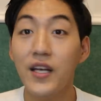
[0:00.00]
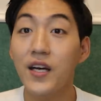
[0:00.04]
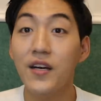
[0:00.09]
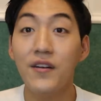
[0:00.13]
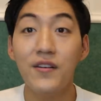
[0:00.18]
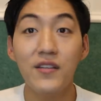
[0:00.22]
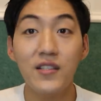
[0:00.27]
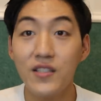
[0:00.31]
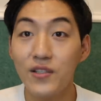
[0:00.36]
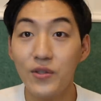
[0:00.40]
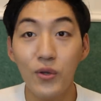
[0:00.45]

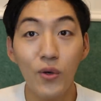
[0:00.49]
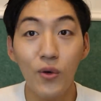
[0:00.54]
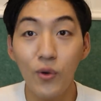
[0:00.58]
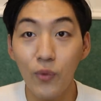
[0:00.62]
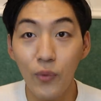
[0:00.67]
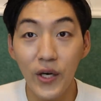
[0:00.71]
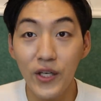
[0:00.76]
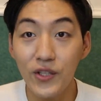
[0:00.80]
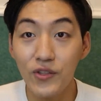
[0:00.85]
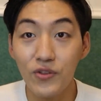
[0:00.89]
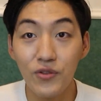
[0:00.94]
there is no
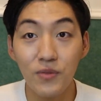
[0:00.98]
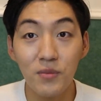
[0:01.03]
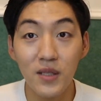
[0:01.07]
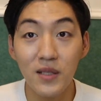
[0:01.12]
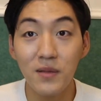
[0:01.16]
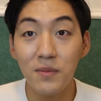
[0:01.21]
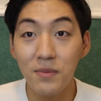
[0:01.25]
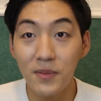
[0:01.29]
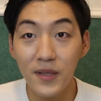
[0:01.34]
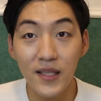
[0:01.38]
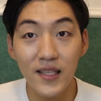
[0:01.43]
way to
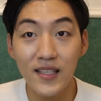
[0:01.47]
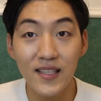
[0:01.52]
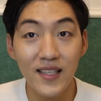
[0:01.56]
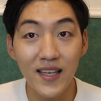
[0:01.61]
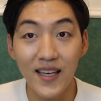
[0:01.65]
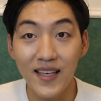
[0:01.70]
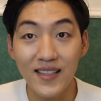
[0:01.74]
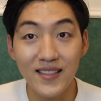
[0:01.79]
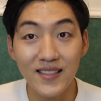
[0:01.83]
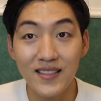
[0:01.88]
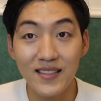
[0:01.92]
meet
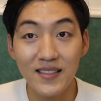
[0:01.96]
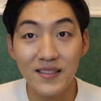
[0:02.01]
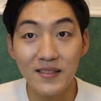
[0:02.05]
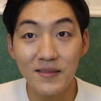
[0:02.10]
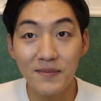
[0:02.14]
BTS.